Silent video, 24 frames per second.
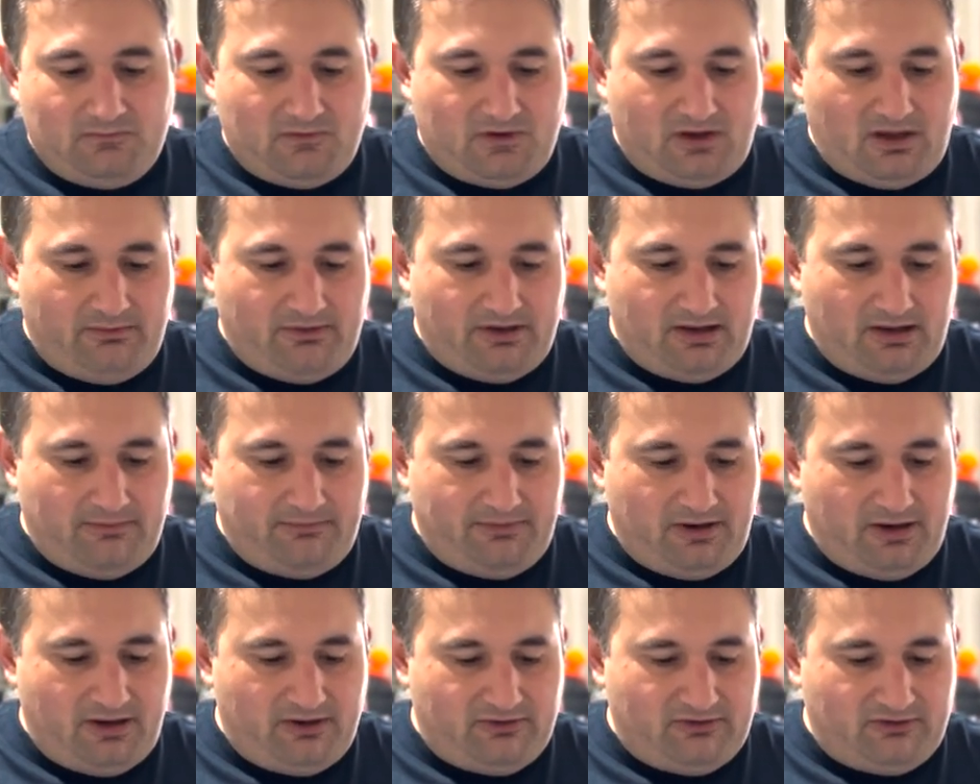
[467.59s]
coming up
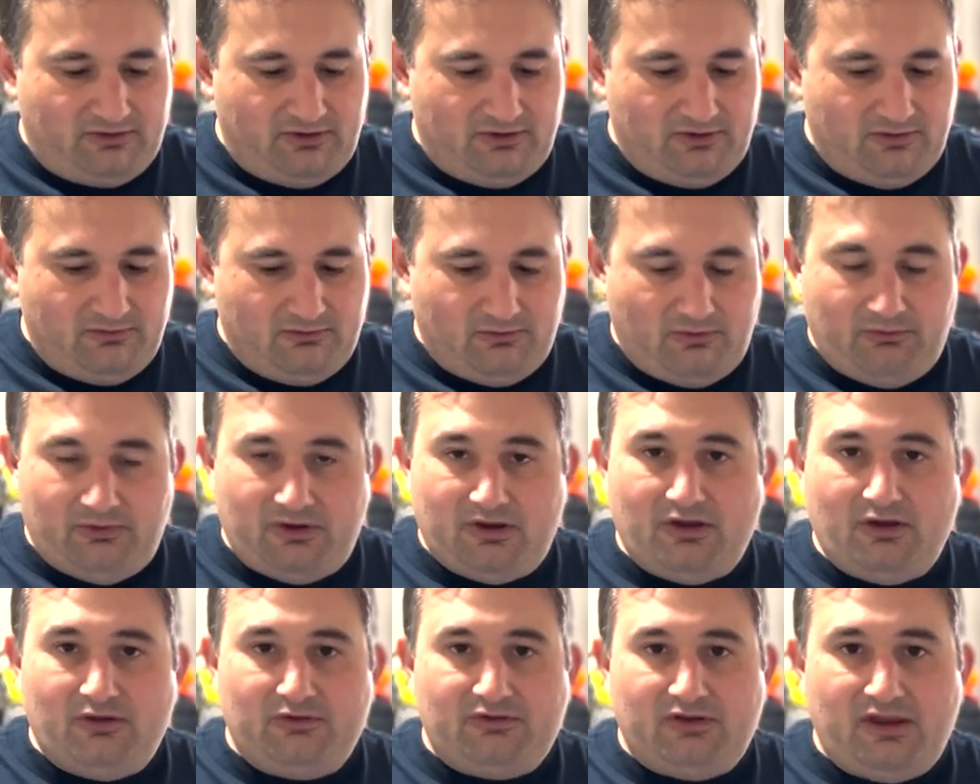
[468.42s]
here soon when we
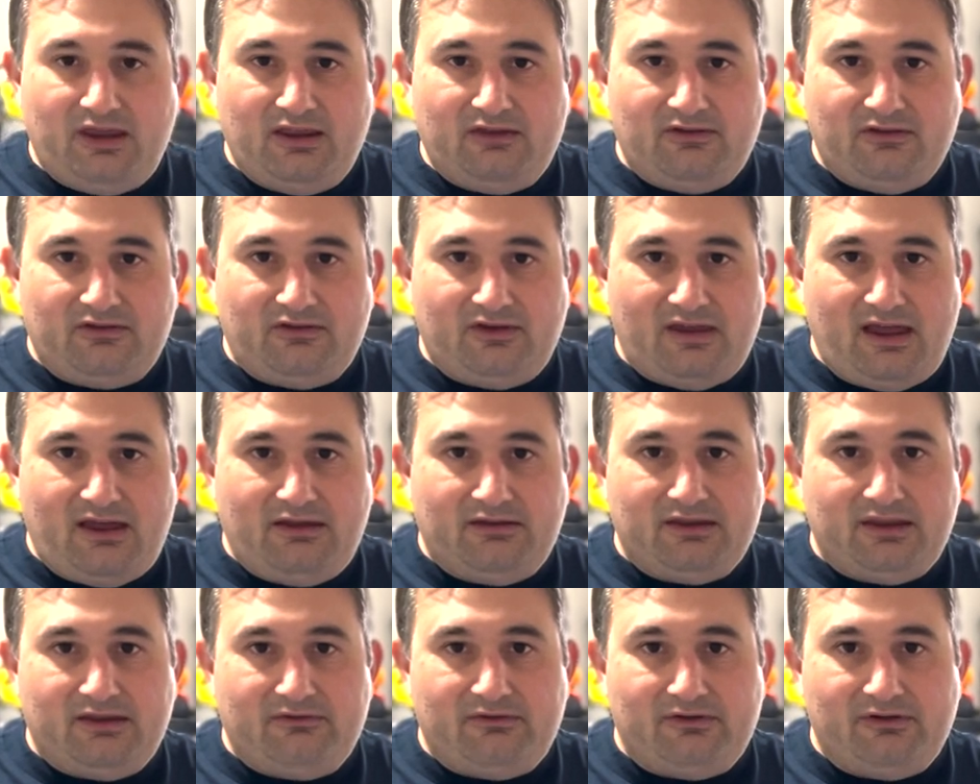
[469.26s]
go take this
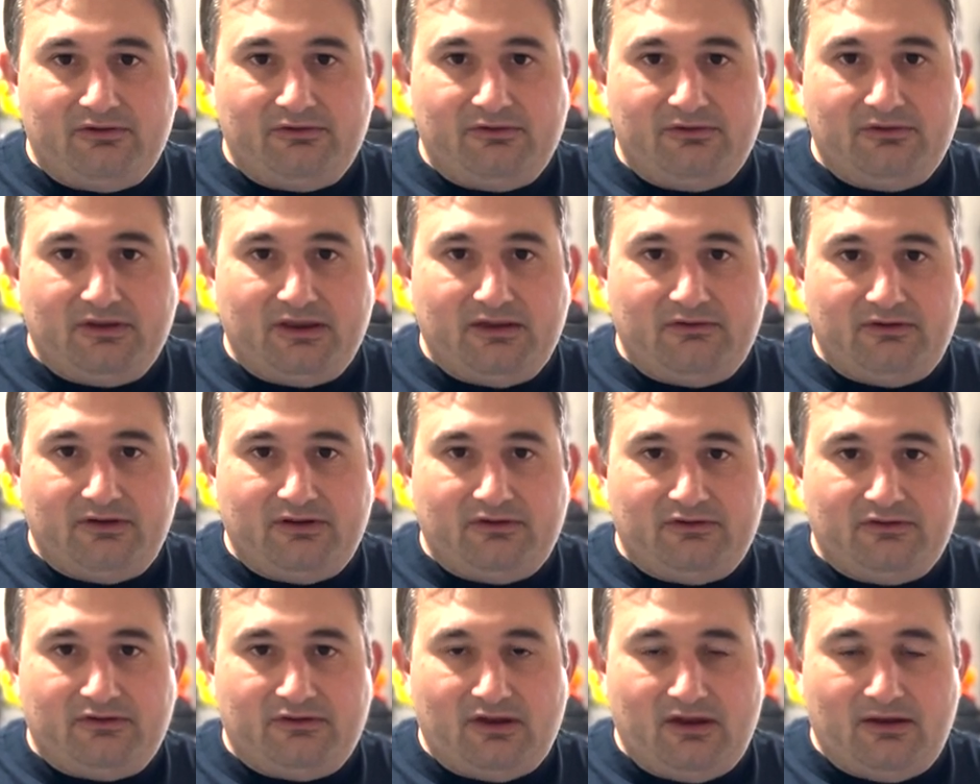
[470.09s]
out and give it, give
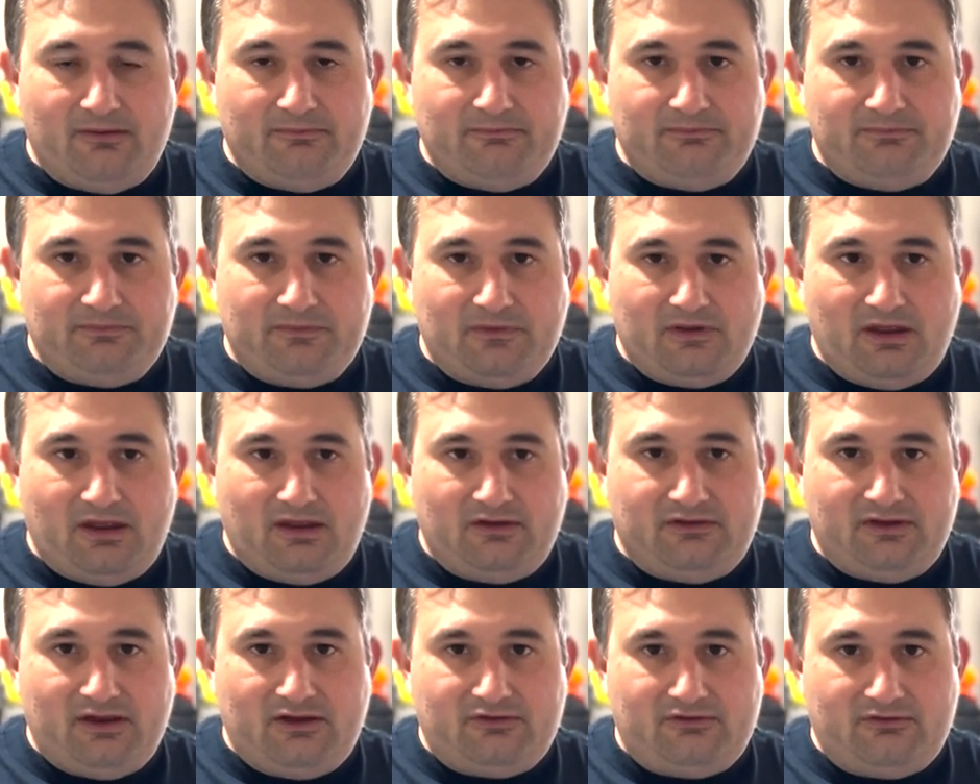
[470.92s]
it some
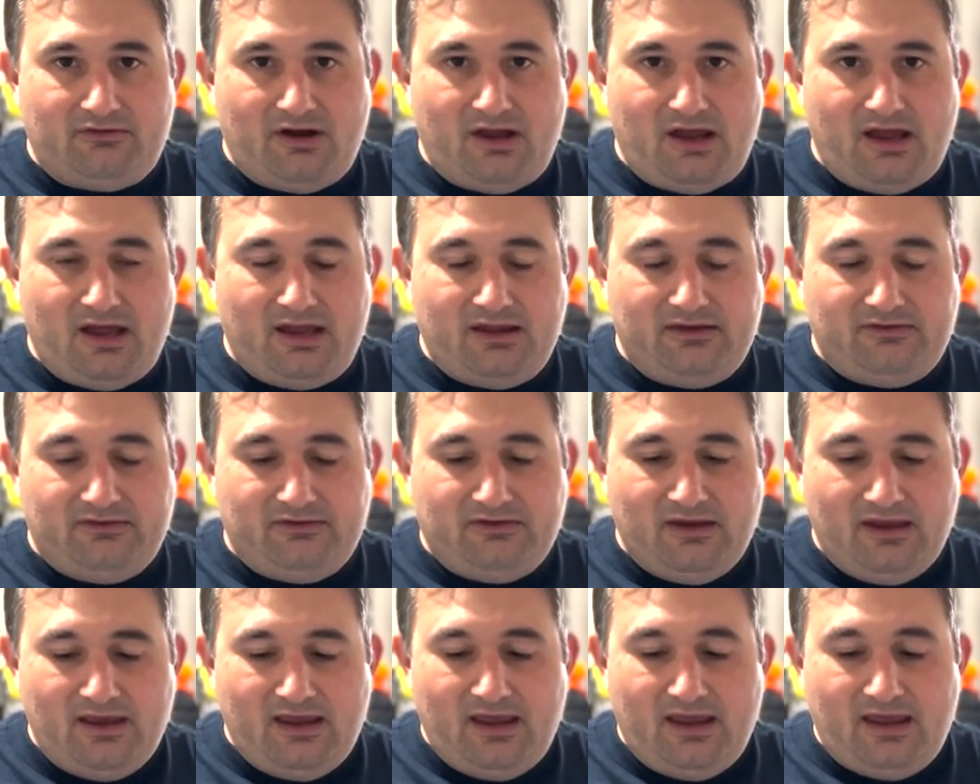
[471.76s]
uh, test
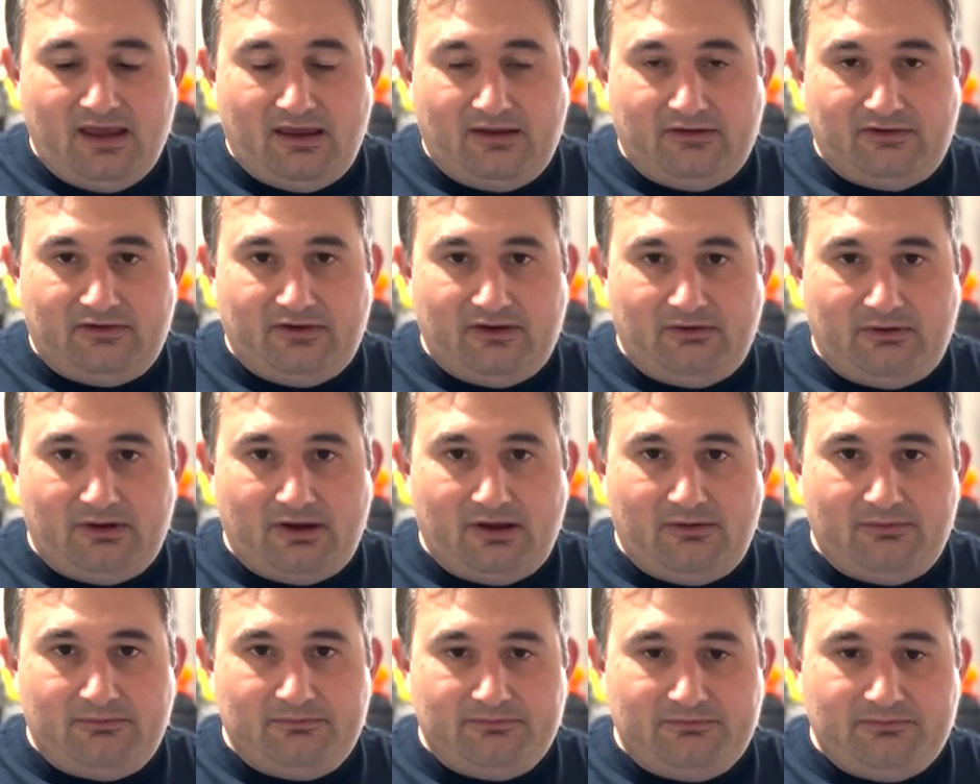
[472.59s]
rides and see how we
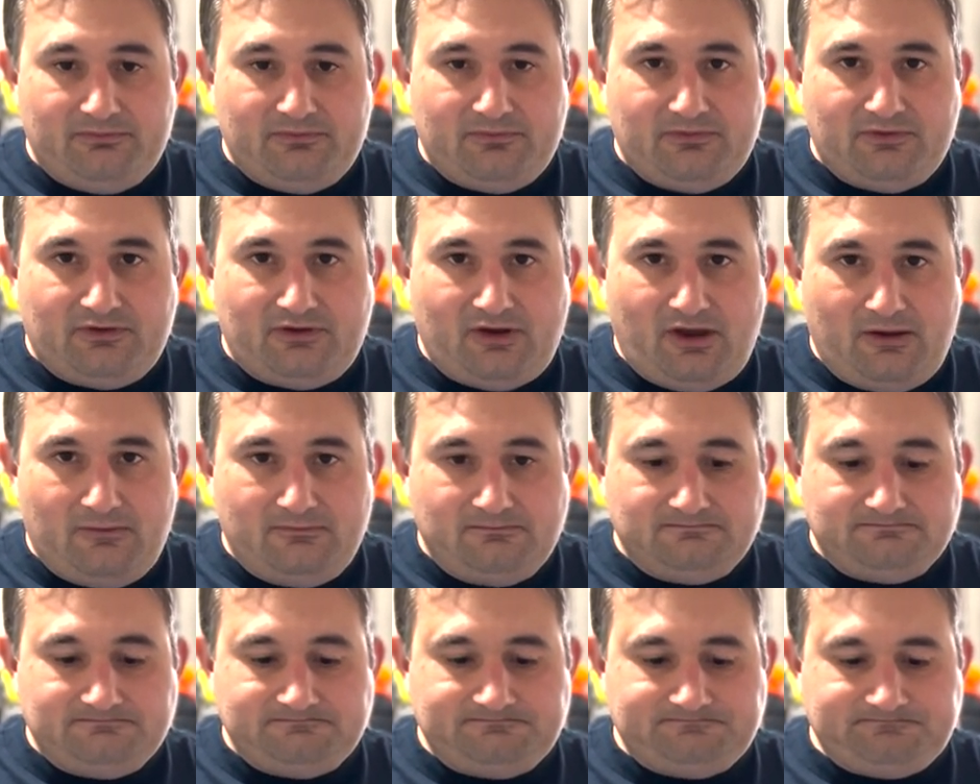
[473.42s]
go.
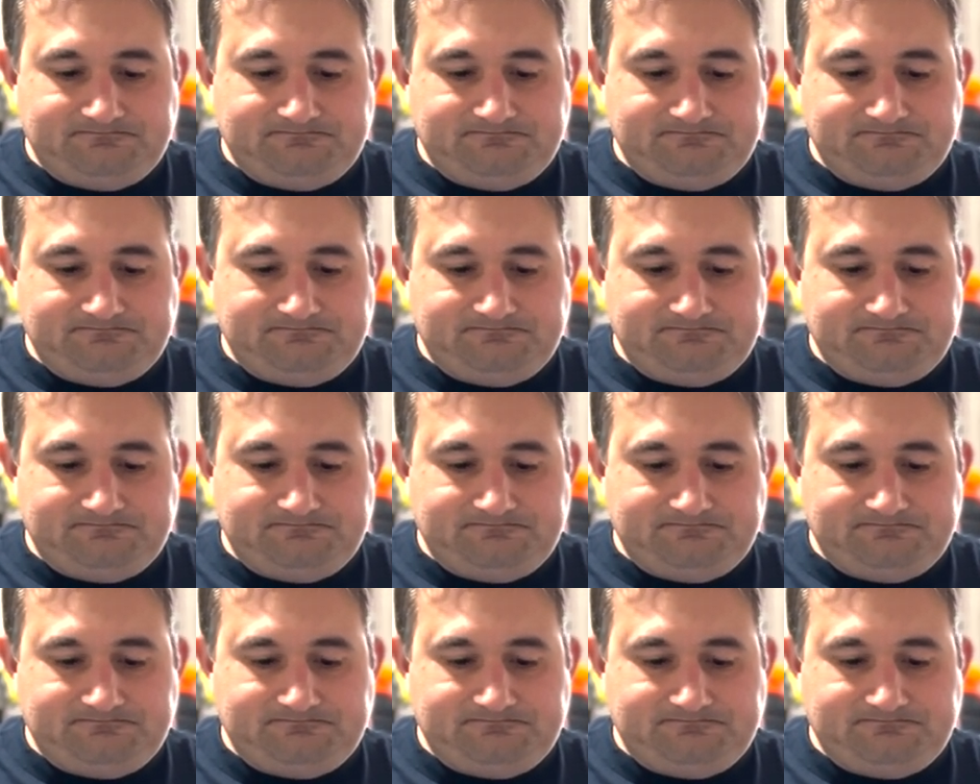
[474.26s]
So,